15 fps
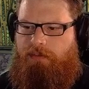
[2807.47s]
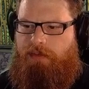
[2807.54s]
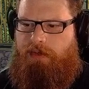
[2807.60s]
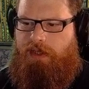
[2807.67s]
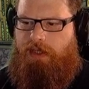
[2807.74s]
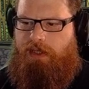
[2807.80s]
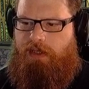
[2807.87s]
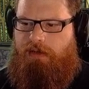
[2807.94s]

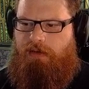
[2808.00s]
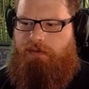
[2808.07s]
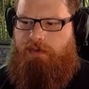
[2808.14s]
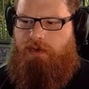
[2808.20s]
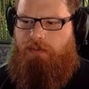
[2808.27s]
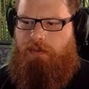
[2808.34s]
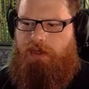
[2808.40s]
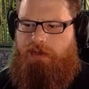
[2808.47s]
But then they don't have
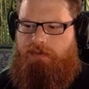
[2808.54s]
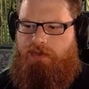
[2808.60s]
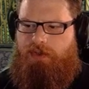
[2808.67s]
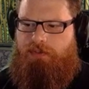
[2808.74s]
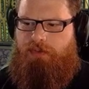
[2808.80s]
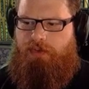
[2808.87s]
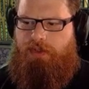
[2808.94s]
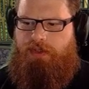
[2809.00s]
no way of
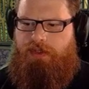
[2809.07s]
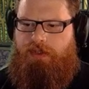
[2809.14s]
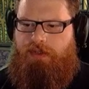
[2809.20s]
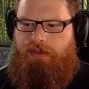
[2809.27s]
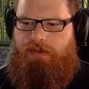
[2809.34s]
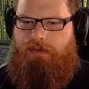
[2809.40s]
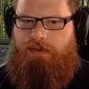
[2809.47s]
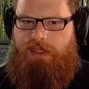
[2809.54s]
just putting
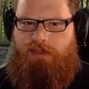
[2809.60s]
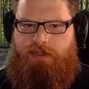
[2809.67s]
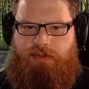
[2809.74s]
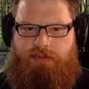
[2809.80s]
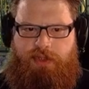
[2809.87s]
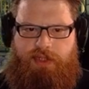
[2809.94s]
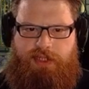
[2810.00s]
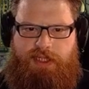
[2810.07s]
dirt down some
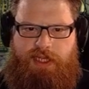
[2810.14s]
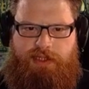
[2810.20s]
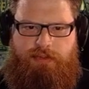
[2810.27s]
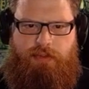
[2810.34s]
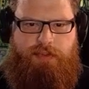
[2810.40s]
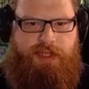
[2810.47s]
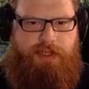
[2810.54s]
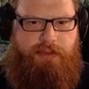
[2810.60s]
dirt tiles.
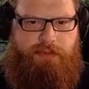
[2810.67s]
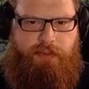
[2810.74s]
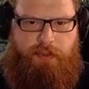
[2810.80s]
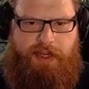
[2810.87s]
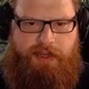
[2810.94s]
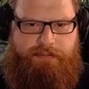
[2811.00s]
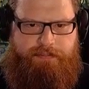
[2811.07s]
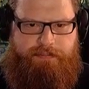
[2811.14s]
Well, we do have a
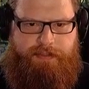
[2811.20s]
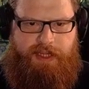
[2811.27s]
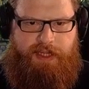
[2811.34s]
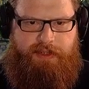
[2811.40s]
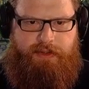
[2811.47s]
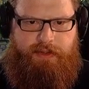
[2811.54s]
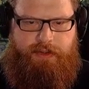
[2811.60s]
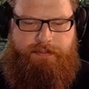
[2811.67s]
way of
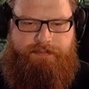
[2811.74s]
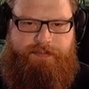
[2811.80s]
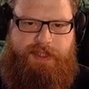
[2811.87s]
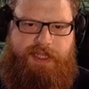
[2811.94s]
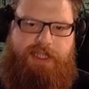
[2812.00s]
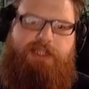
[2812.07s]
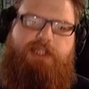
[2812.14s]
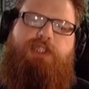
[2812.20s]
getting dirt.
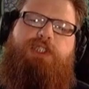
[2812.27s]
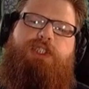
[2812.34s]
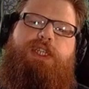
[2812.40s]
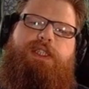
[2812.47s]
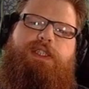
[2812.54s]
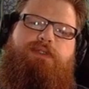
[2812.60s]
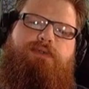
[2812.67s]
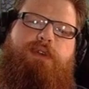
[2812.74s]
Shit,
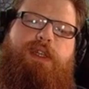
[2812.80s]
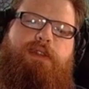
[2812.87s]
it's right on the